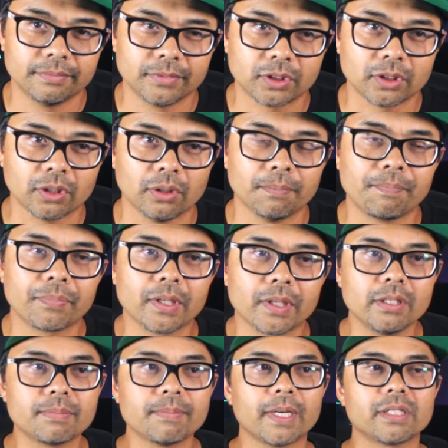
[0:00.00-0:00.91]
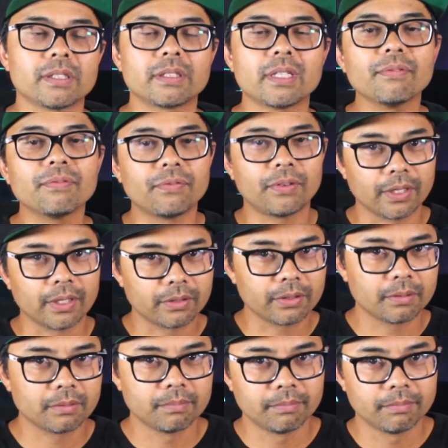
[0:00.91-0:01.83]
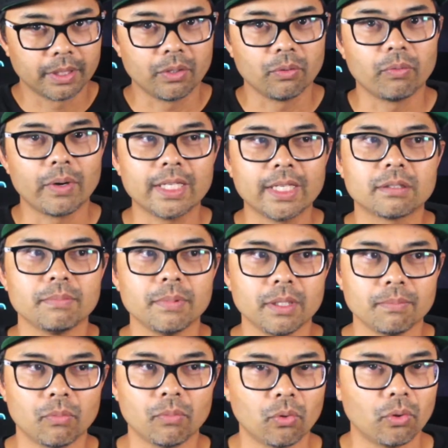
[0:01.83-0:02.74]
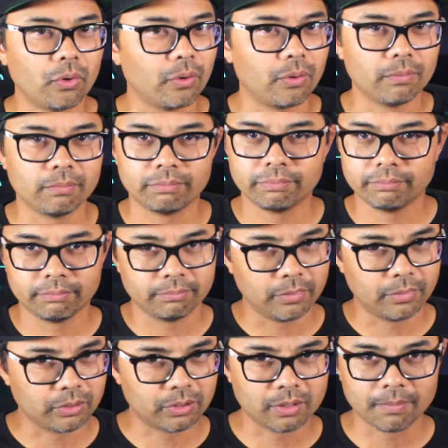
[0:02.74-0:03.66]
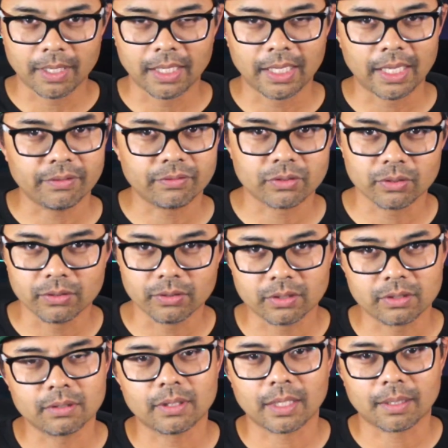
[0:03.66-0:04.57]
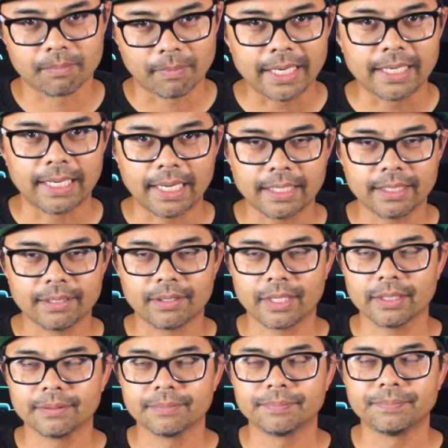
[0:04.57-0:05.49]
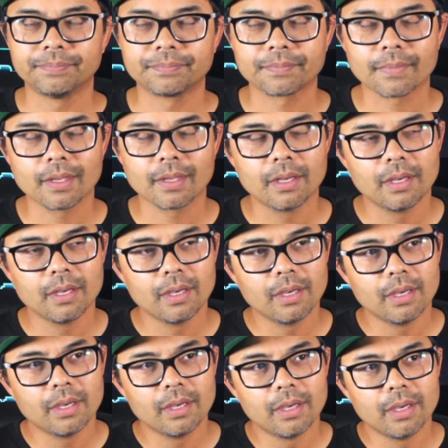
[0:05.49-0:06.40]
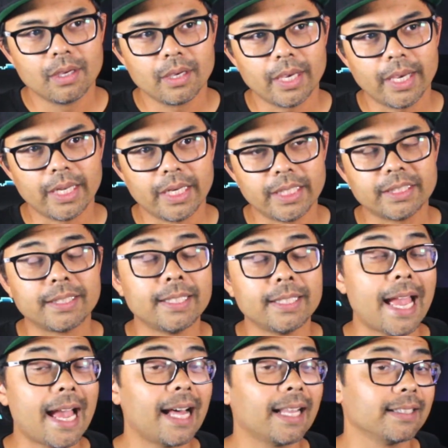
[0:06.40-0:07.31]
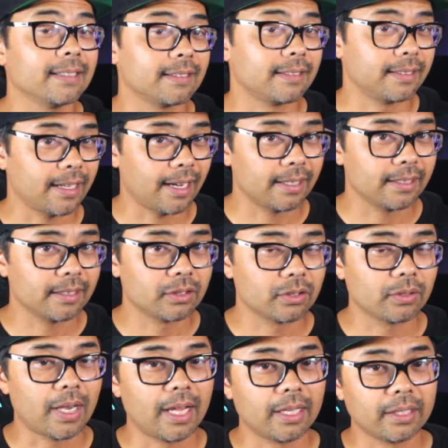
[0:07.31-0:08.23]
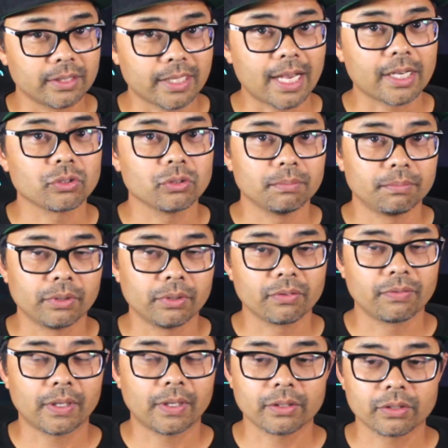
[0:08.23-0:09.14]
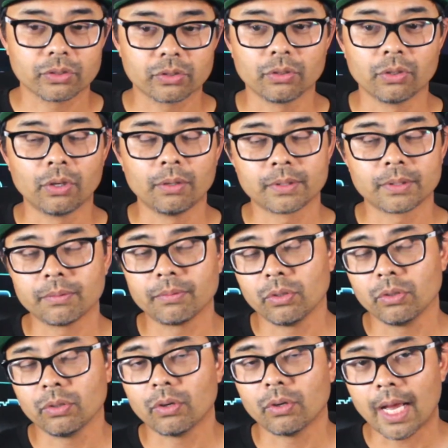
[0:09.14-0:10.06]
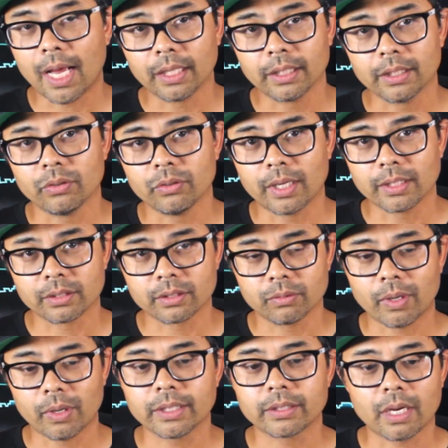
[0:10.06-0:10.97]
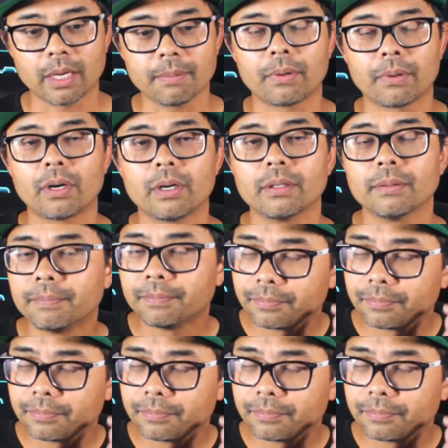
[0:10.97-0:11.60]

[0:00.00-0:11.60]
So he's my stepfather, but he raised me most of my life. So he's like my dad, right? And he's Alan's dad. So Alan's actual birth father. So some of you know Alan, who has the white Type R.